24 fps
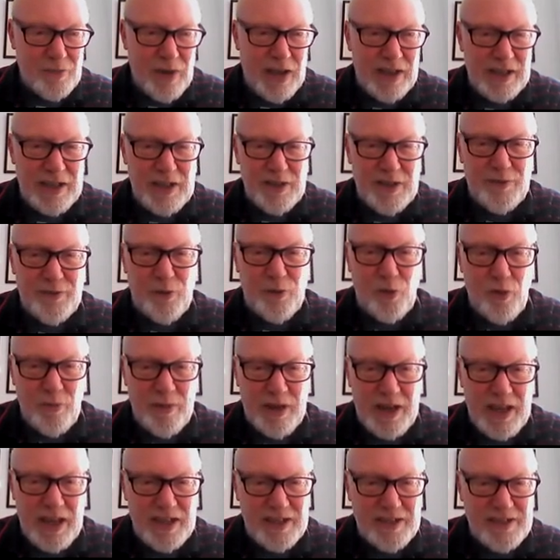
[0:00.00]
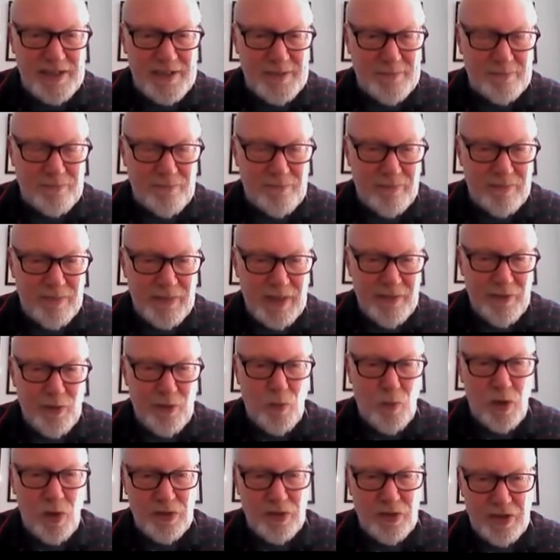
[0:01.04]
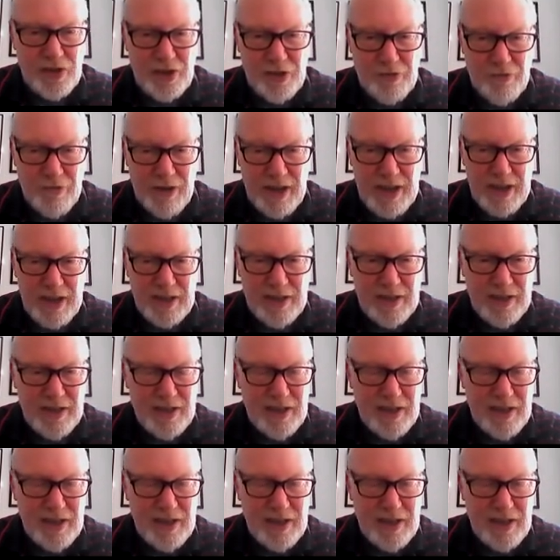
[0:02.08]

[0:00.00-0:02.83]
Well, it's 4 minutes for 1 degree.